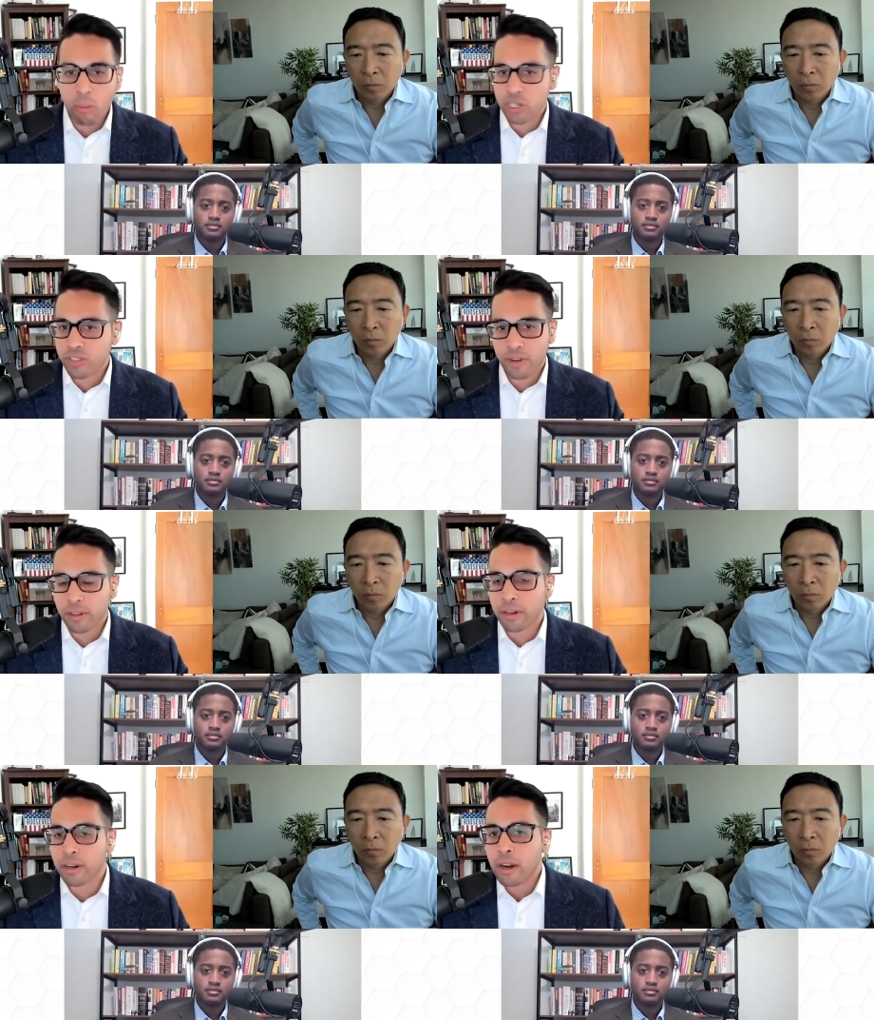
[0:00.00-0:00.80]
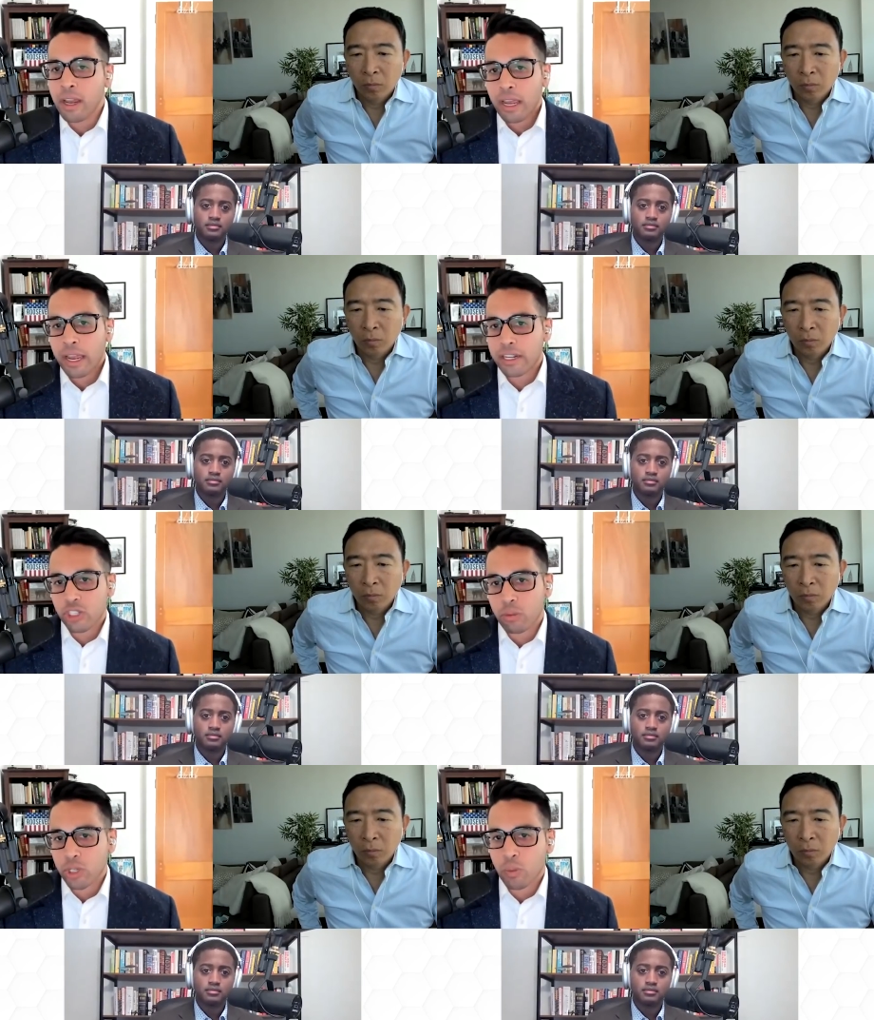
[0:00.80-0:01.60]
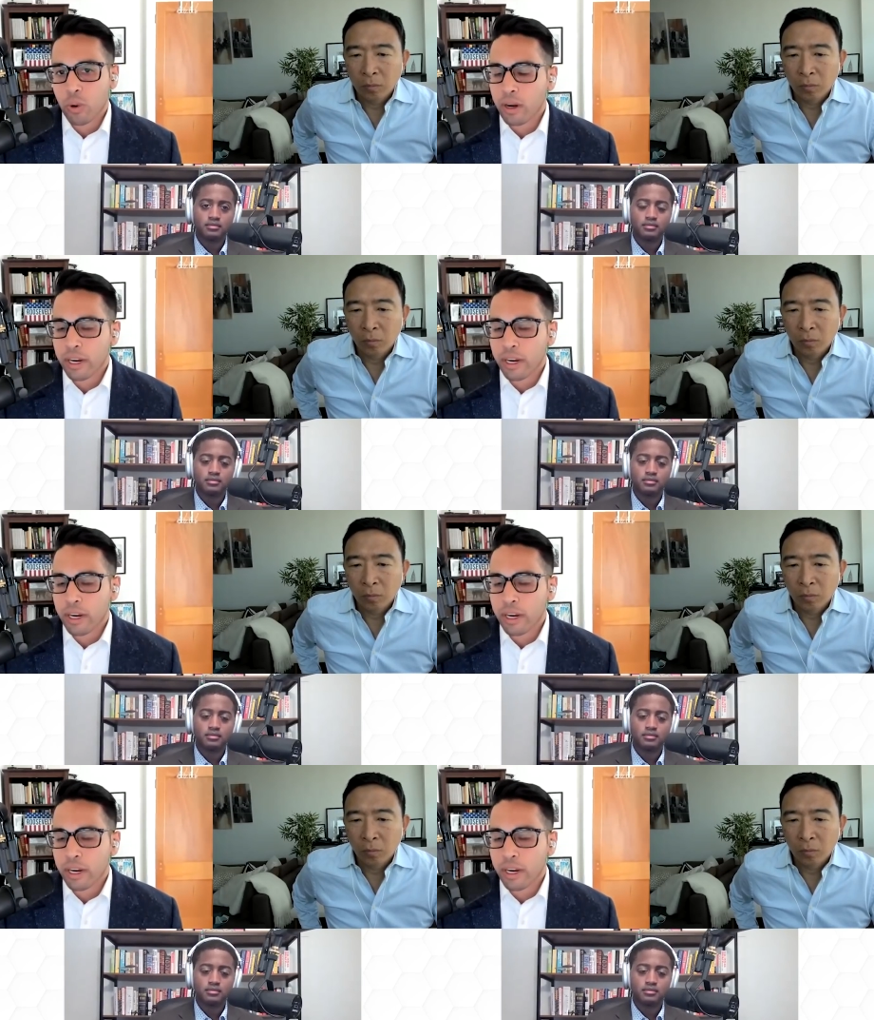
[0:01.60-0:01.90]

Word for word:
Speaker 1: much further and so much more.